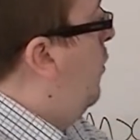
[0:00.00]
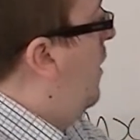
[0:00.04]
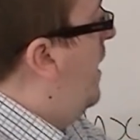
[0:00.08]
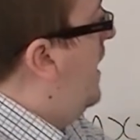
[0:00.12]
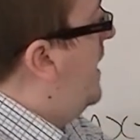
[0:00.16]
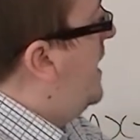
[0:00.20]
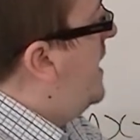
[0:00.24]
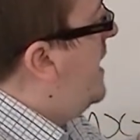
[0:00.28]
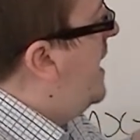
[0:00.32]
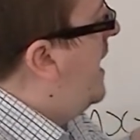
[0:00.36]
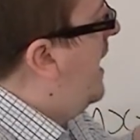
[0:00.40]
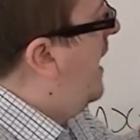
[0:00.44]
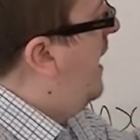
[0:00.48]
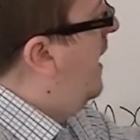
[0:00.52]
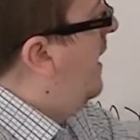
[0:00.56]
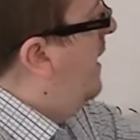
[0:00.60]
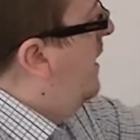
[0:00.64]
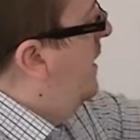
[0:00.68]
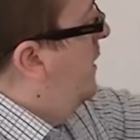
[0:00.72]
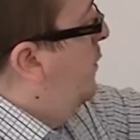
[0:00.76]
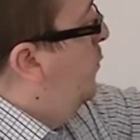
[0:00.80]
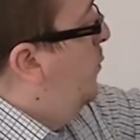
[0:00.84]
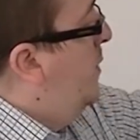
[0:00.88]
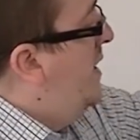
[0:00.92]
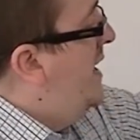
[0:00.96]
way,
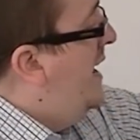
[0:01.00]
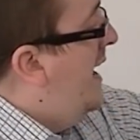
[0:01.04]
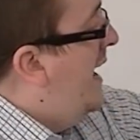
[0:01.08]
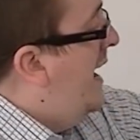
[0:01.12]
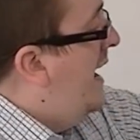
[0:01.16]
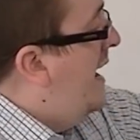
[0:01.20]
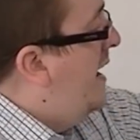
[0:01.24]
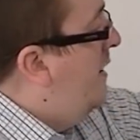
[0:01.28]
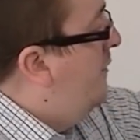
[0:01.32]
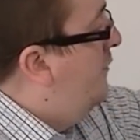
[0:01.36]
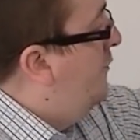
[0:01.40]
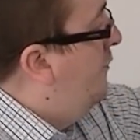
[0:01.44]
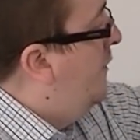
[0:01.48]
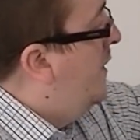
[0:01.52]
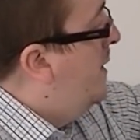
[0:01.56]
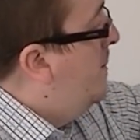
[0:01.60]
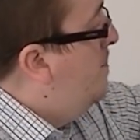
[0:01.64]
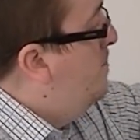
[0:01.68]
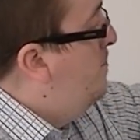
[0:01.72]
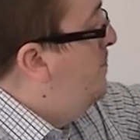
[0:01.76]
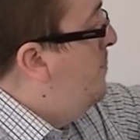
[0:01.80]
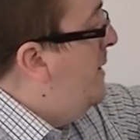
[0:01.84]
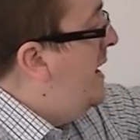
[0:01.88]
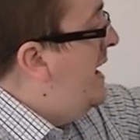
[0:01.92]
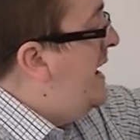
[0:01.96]
we have
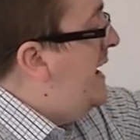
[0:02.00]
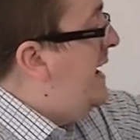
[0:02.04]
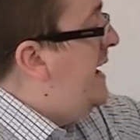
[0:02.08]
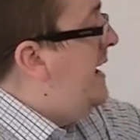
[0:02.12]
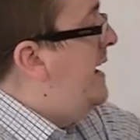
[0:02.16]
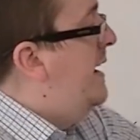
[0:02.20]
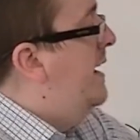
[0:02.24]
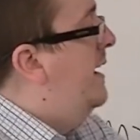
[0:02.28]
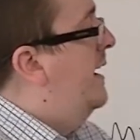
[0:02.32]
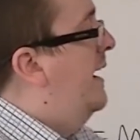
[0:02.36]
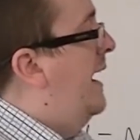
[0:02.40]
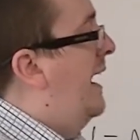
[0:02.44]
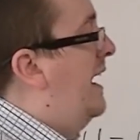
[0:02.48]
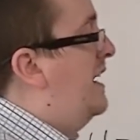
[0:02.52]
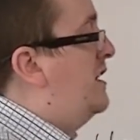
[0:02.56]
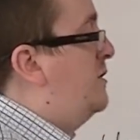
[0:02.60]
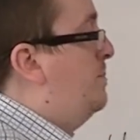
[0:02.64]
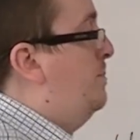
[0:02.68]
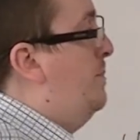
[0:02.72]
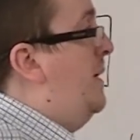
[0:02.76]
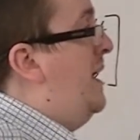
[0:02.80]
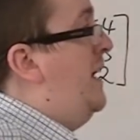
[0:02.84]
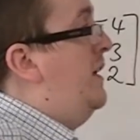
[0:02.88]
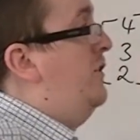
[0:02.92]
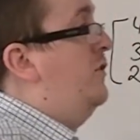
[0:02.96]
B as
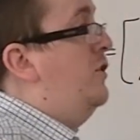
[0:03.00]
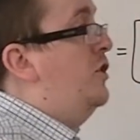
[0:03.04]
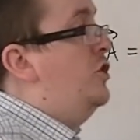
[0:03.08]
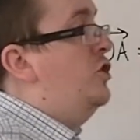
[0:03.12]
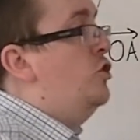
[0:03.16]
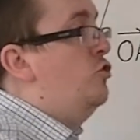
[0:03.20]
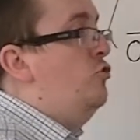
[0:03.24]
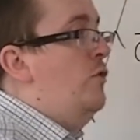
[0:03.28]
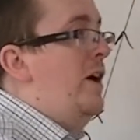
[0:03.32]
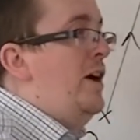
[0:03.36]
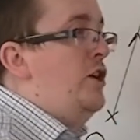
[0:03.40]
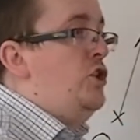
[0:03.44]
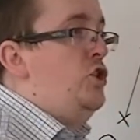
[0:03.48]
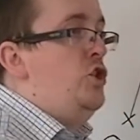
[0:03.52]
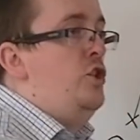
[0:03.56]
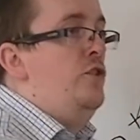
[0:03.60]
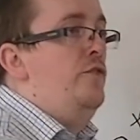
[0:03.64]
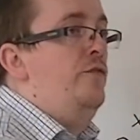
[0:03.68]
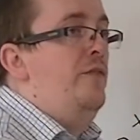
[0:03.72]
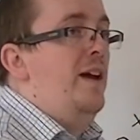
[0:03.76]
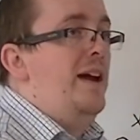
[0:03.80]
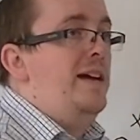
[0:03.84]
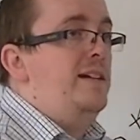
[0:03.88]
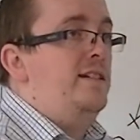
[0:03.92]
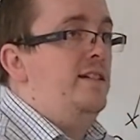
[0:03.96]
being the direction
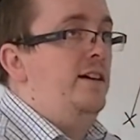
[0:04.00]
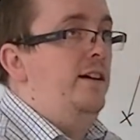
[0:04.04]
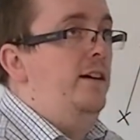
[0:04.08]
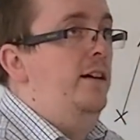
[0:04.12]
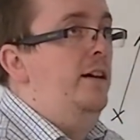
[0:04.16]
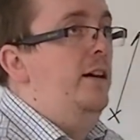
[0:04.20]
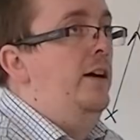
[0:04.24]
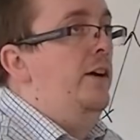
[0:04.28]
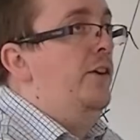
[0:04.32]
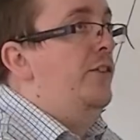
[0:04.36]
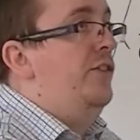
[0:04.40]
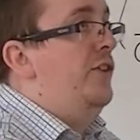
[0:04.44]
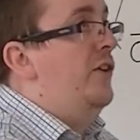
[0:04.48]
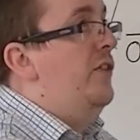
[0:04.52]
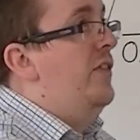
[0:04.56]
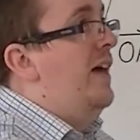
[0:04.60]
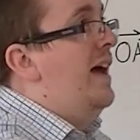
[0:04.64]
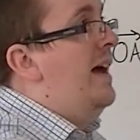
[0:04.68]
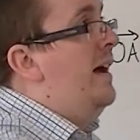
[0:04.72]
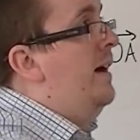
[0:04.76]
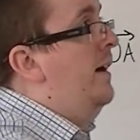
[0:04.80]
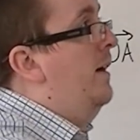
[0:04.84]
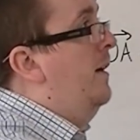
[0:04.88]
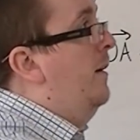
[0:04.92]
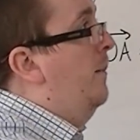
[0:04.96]
vector, so
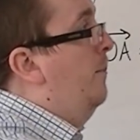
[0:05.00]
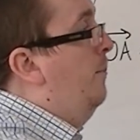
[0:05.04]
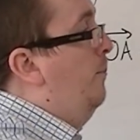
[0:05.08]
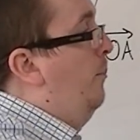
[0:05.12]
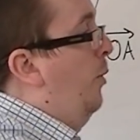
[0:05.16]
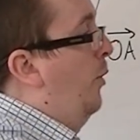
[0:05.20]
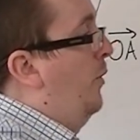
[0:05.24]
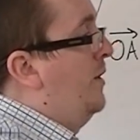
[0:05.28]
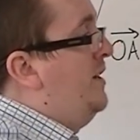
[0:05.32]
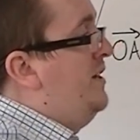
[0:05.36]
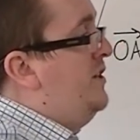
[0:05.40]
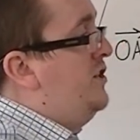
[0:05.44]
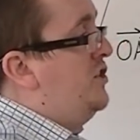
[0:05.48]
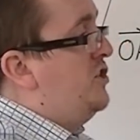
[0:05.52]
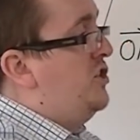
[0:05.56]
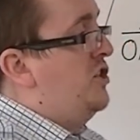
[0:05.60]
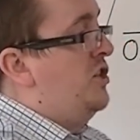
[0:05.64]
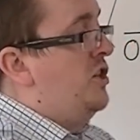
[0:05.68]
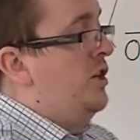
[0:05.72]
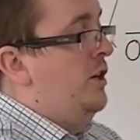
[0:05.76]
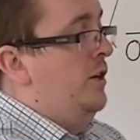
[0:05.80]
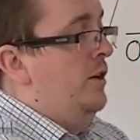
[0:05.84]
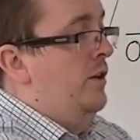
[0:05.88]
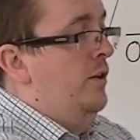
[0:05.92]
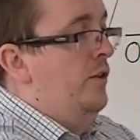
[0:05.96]
that
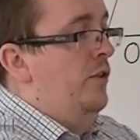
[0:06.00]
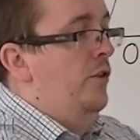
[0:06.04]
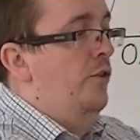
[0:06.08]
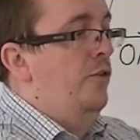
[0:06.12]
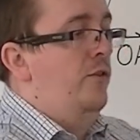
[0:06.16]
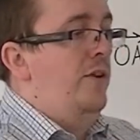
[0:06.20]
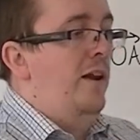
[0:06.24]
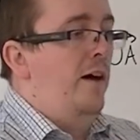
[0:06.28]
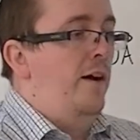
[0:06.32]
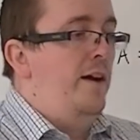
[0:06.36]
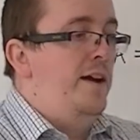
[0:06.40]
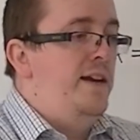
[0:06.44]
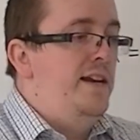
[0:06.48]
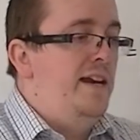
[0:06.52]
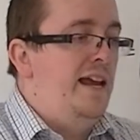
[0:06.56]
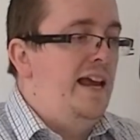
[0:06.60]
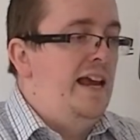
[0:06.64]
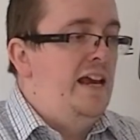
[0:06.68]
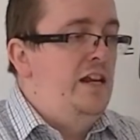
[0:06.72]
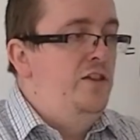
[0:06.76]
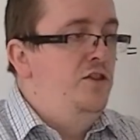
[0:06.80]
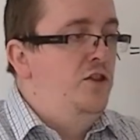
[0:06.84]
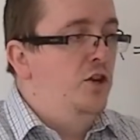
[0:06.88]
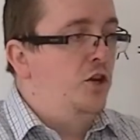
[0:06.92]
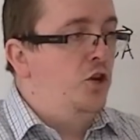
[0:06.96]
points the line
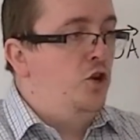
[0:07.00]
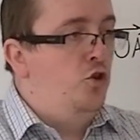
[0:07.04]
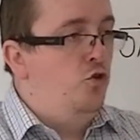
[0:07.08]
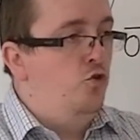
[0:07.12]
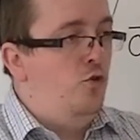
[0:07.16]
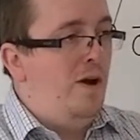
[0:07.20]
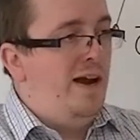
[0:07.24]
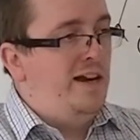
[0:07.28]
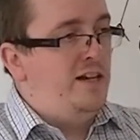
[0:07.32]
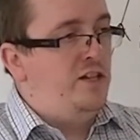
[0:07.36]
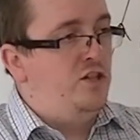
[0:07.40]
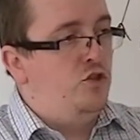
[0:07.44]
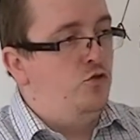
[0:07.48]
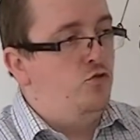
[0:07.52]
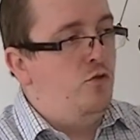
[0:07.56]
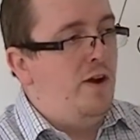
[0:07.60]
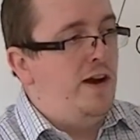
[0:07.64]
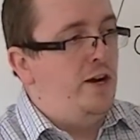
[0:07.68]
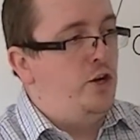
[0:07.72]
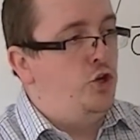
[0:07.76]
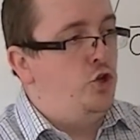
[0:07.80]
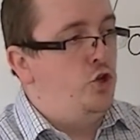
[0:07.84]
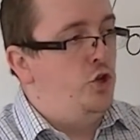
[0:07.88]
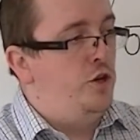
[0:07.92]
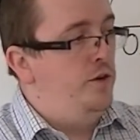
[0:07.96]
in the correct
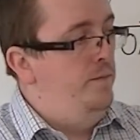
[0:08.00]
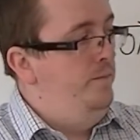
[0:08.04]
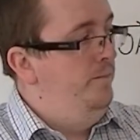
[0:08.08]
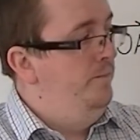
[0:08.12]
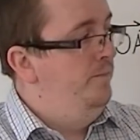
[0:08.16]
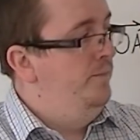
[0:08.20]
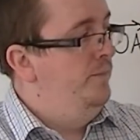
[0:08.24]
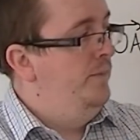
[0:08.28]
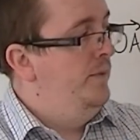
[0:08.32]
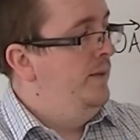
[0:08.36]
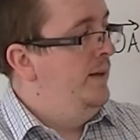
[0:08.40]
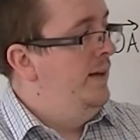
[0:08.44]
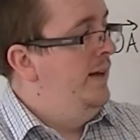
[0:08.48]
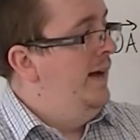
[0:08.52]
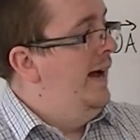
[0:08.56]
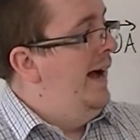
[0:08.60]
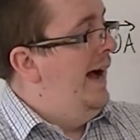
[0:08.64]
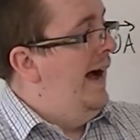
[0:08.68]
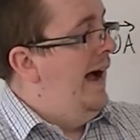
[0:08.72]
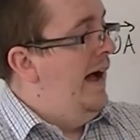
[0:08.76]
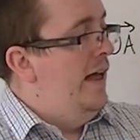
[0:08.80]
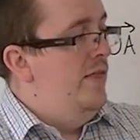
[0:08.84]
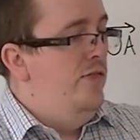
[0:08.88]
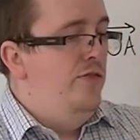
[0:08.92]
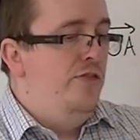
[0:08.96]
direction,
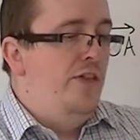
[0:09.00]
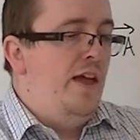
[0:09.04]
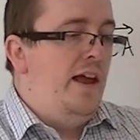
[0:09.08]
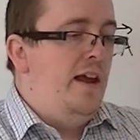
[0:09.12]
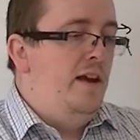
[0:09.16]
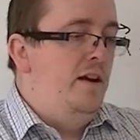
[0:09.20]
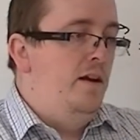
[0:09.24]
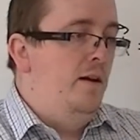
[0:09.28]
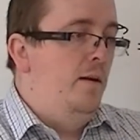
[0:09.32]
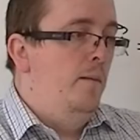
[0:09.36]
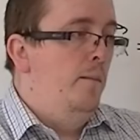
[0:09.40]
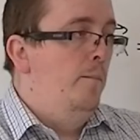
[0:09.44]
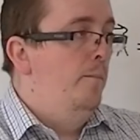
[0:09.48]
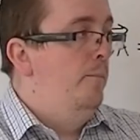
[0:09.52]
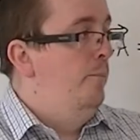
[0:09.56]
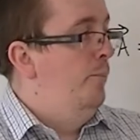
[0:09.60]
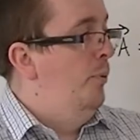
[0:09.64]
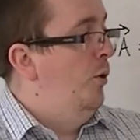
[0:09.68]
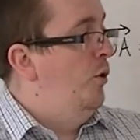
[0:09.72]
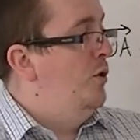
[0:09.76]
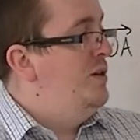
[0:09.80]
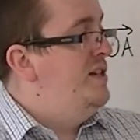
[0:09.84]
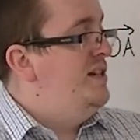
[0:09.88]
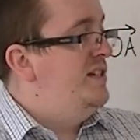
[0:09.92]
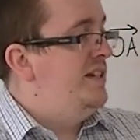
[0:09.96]
and then
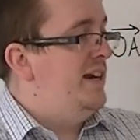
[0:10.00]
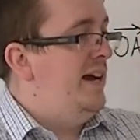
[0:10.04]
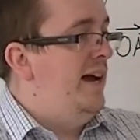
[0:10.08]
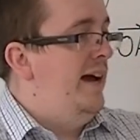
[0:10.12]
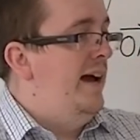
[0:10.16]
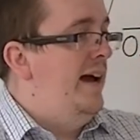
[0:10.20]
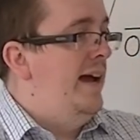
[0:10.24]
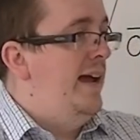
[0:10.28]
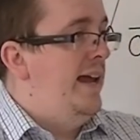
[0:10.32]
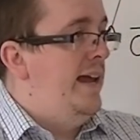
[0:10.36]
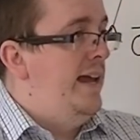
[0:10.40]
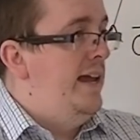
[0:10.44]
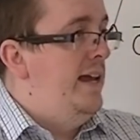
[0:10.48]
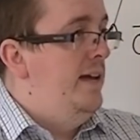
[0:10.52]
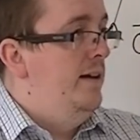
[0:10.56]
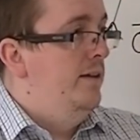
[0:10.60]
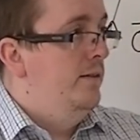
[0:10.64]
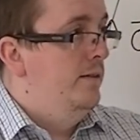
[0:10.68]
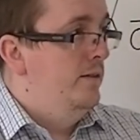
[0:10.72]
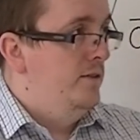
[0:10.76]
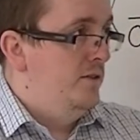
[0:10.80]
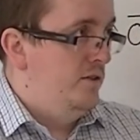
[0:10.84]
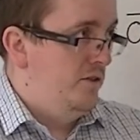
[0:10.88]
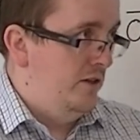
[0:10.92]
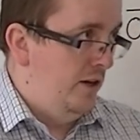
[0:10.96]
point A,
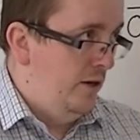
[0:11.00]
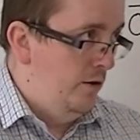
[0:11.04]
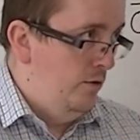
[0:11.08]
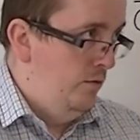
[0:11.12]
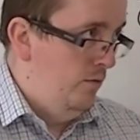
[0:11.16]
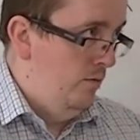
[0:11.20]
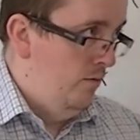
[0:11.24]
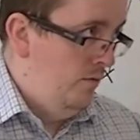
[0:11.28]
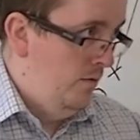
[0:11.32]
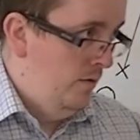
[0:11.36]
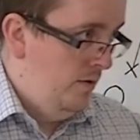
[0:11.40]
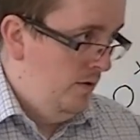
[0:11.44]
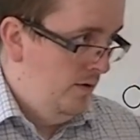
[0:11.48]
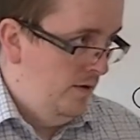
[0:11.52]
so